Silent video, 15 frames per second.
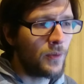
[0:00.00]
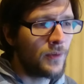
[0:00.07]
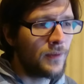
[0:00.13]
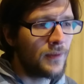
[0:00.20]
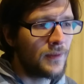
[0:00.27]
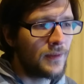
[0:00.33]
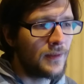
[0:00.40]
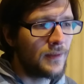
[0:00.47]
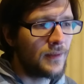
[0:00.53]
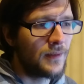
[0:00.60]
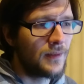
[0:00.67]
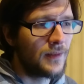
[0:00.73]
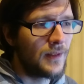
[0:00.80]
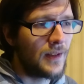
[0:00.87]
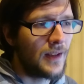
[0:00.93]
good
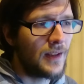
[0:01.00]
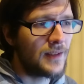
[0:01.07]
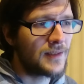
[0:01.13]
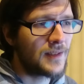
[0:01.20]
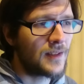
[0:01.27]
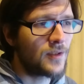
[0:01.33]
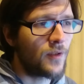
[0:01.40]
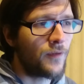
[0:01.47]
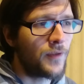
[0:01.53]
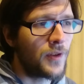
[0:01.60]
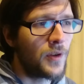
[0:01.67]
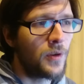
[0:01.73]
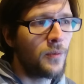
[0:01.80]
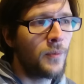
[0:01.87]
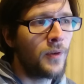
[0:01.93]
uh, sense of
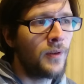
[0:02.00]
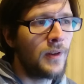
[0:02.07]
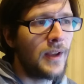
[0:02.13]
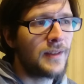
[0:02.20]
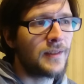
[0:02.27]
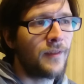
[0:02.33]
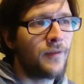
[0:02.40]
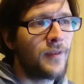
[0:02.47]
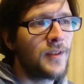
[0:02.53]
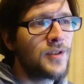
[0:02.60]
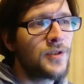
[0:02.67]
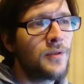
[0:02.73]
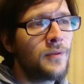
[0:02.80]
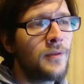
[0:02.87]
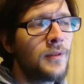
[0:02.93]
humor as a
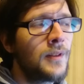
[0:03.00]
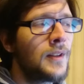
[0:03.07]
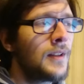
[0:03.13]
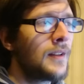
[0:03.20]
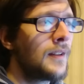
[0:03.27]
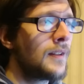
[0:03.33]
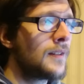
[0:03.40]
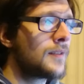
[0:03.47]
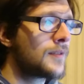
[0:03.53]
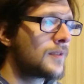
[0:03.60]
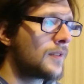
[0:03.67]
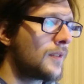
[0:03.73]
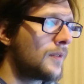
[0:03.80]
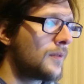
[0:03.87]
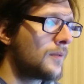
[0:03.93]
feature
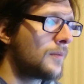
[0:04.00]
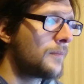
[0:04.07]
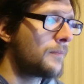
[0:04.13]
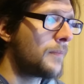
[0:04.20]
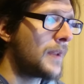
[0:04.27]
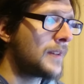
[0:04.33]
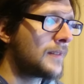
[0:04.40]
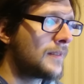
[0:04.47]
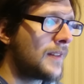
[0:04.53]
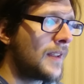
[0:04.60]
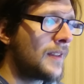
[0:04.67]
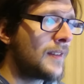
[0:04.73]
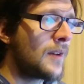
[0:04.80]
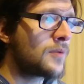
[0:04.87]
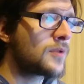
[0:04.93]
so but
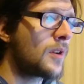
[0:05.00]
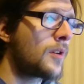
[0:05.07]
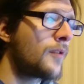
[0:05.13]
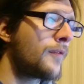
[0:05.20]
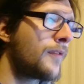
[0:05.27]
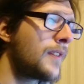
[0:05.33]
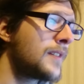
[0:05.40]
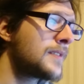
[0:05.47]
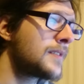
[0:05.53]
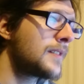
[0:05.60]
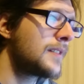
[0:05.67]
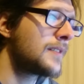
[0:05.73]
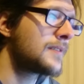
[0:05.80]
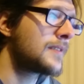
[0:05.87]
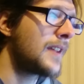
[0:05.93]
the downside of it
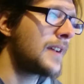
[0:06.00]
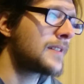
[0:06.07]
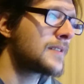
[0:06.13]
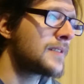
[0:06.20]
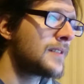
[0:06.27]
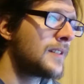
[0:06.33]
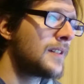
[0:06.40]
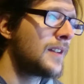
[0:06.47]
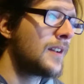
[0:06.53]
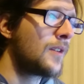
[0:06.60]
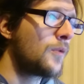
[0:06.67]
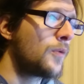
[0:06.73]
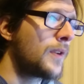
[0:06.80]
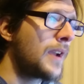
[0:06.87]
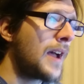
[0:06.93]
is that
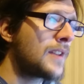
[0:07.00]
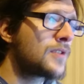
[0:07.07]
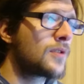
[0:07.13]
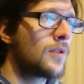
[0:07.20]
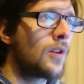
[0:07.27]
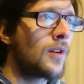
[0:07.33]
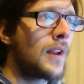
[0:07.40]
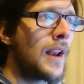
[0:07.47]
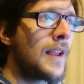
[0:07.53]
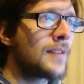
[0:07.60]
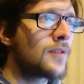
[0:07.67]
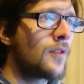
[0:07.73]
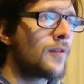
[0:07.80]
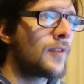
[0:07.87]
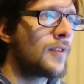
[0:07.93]
we had to
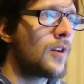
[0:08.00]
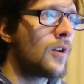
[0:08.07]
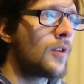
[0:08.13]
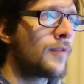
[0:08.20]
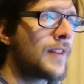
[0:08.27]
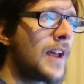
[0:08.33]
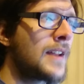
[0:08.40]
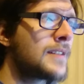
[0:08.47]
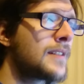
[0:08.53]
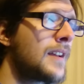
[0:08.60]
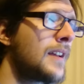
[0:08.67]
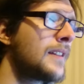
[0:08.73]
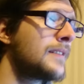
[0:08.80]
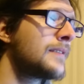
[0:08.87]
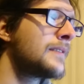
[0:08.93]
localize all of that
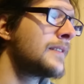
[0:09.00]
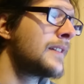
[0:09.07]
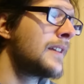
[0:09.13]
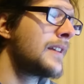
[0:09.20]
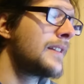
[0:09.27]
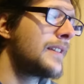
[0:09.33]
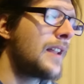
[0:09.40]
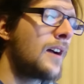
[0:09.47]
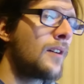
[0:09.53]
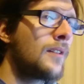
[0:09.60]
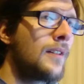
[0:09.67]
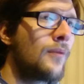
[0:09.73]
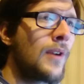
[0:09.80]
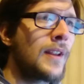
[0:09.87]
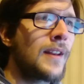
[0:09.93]
and now
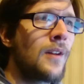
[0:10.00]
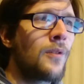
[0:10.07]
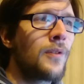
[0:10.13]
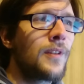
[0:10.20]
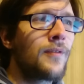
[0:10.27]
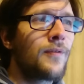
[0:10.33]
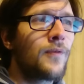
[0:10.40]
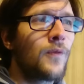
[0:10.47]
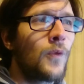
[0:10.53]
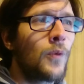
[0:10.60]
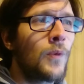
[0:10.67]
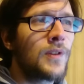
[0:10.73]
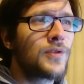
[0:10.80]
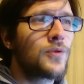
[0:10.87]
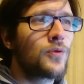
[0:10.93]
right now if we
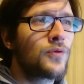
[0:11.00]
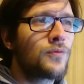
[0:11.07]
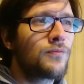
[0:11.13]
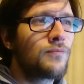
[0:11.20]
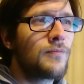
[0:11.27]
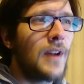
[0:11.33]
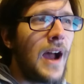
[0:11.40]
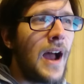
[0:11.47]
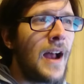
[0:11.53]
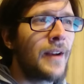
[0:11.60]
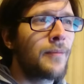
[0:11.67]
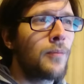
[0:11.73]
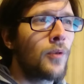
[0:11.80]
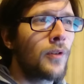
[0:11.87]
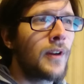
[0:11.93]
want to
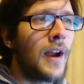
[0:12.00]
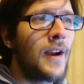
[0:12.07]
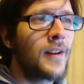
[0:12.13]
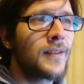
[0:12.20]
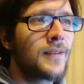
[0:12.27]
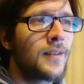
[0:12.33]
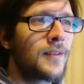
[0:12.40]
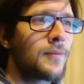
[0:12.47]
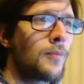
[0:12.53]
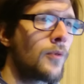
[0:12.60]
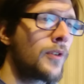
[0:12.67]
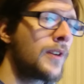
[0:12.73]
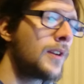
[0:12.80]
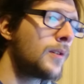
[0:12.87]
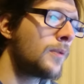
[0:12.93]
add more characters
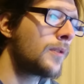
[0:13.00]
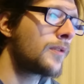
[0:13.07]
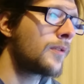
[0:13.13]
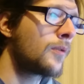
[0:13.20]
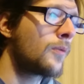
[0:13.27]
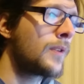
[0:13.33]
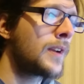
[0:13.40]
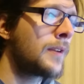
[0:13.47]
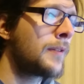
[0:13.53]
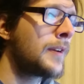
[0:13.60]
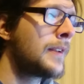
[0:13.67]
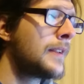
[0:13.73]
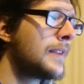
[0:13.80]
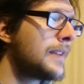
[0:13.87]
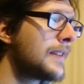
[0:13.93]
more heroes or whatever
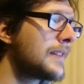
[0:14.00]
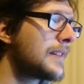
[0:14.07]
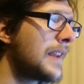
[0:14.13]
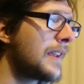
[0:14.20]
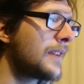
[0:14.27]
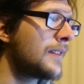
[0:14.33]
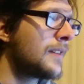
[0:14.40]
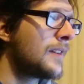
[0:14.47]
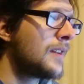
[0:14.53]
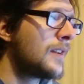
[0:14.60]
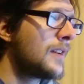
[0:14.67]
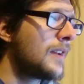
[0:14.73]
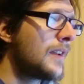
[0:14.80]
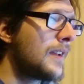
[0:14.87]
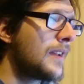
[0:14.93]
it's like
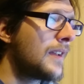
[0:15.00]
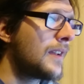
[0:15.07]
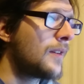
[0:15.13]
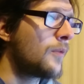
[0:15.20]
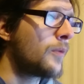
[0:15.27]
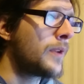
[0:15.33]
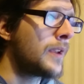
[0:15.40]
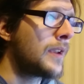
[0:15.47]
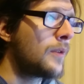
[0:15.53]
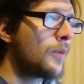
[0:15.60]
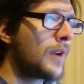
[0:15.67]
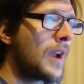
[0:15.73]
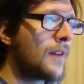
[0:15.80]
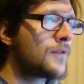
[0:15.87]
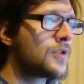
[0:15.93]
uh, we
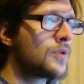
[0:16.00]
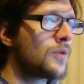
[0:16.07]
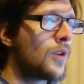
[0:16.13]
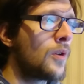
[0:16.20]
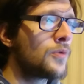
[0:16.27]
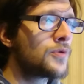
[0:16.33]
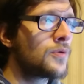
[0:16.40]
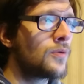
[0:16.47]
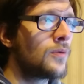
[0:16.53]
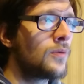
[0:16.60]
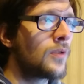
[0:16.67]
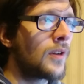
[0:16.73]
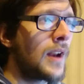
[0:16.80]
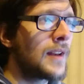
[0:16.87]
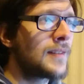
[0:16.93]
we have to go to
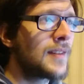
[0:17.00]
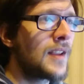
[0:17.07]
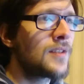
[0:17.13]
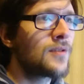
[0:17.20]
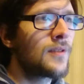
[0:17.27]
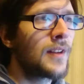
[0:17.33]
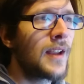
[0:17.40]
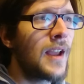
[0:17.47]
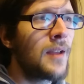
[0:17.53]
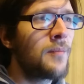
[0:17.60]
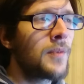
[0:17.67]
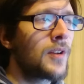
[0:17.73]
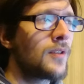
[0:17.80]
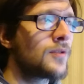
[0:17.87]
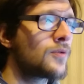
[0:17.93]
localization
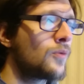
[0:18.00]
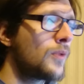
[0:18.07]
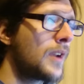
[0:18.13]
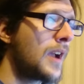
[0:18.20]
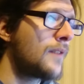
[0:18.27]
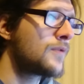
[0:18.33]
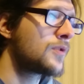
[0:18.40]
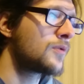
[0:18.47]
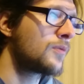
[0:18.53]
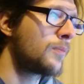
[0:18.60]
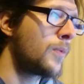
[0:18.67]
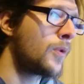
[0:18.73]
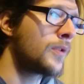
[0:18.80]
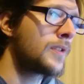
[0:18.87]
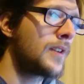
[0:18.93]
again because we have to
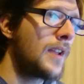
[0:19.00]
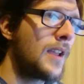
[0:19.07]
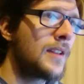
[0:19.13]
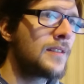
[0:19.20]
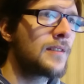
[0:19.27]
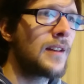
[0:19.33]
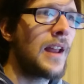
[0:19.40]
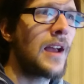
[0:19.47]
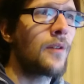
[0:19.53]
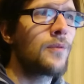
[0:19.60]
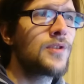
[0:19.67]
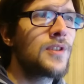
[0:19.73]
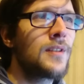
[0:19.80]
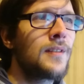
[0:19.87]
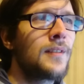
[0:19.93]
support eight
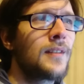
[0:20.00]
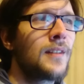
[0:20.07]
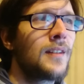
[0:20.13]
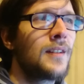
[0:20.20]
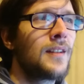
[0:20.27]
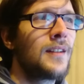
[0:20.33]
languages